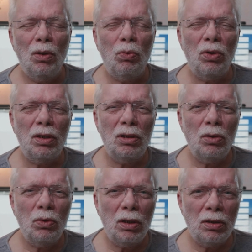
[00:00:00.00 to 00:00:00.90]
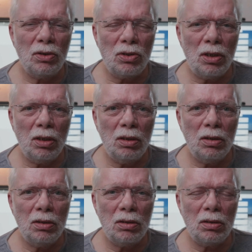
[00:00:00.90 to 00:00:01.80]
What I don't understand
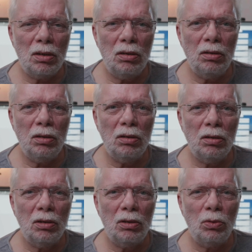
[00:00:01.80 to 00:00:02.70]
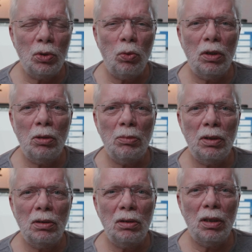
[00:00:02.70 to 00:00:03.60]
is the
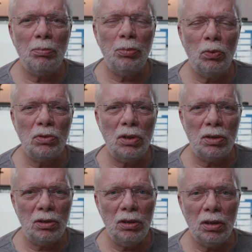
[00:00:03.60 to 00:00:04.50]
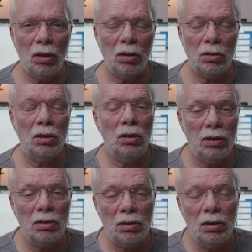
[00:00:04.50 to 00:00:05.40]
requirement that both SD cards, at
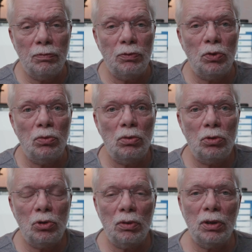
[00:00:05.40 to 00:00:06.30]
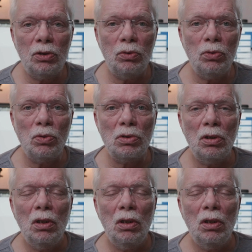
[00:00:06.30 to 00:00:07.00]
least if you try to use